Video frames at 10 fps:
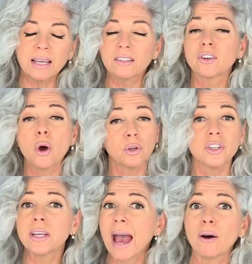it's going
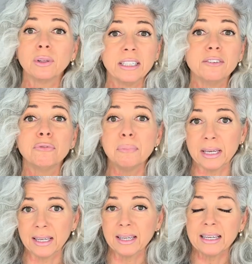to outlive
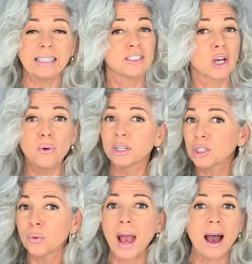me. It's going
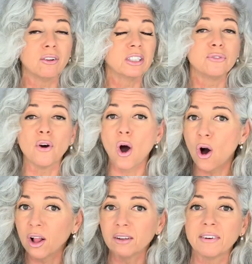to outlive
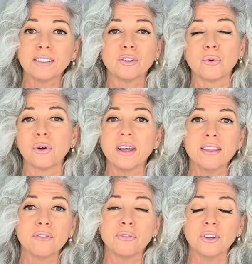all of us who are
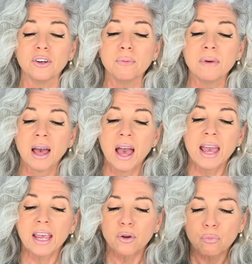in the film.
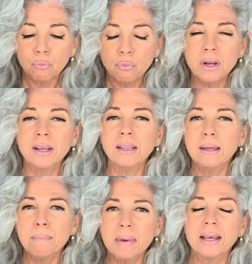It
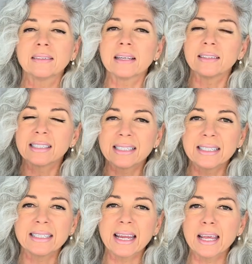really makes a
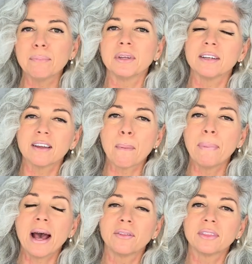statement
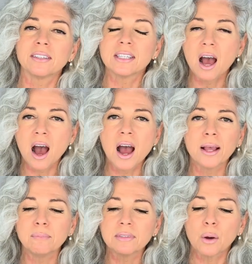about the
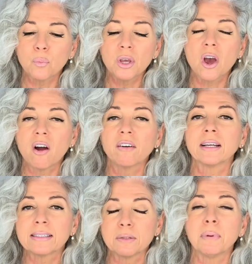times that we are
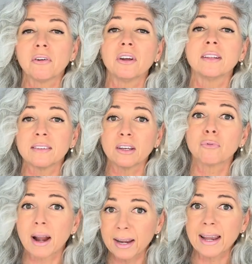experiencing
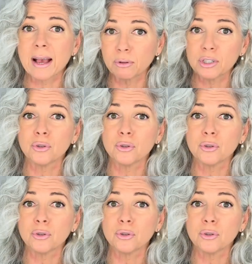right now in